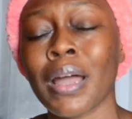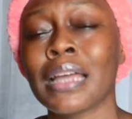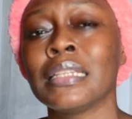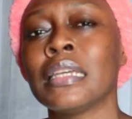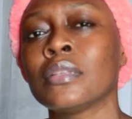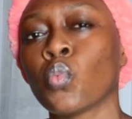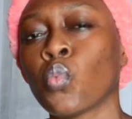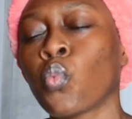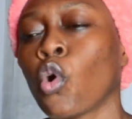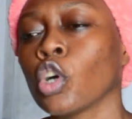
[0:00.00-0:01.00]
and it
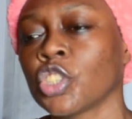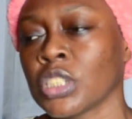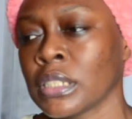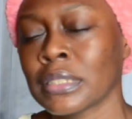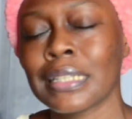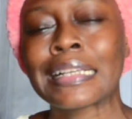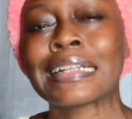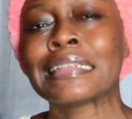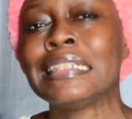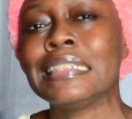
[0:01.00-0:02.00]
washes, it
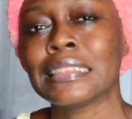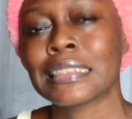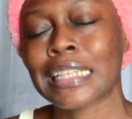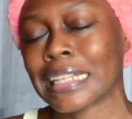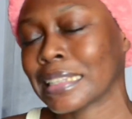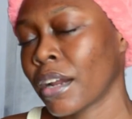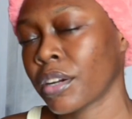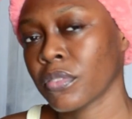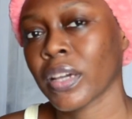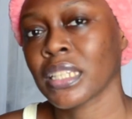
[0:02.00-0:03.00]
cleans, it
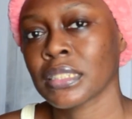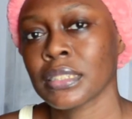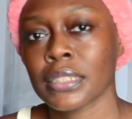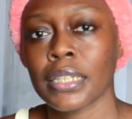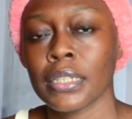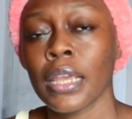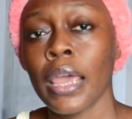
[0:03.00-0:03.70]
clarifies the skin.